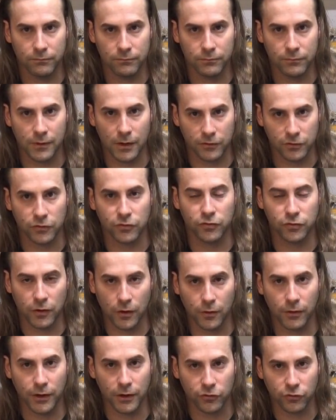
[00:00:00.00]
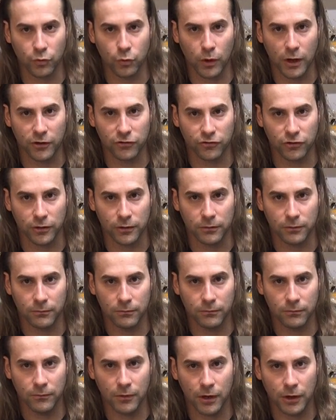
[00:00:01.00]
That's a serious question.
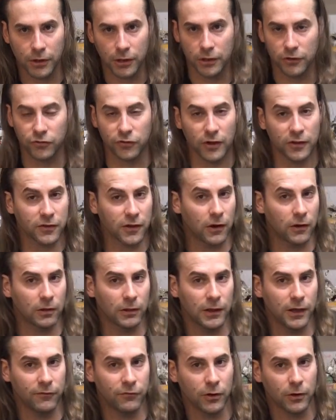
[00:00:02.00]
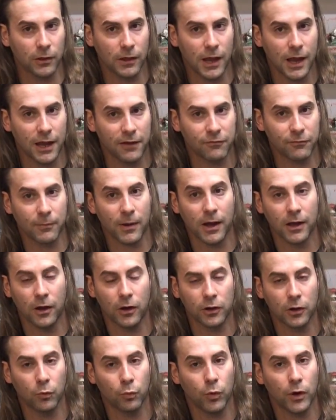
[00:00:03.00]
Are you going to sit there and live your life
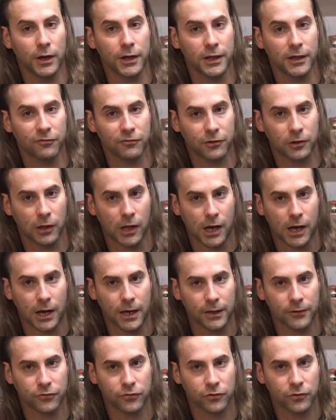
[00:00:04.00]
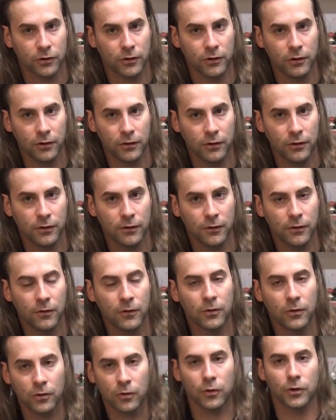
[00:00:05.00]
on a what-if clause?
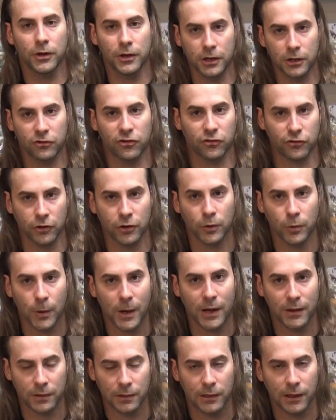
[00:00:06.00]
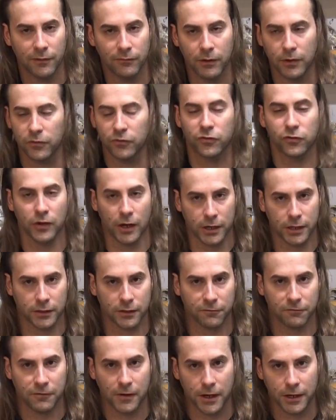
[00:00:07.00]
Or are you just going to go out and live it and suck it
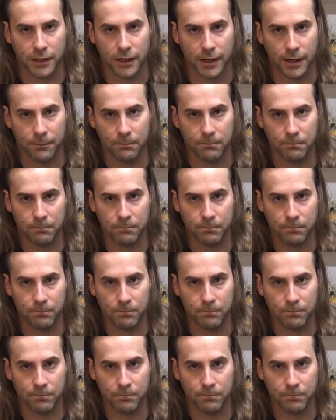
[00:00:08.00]
the fuck up?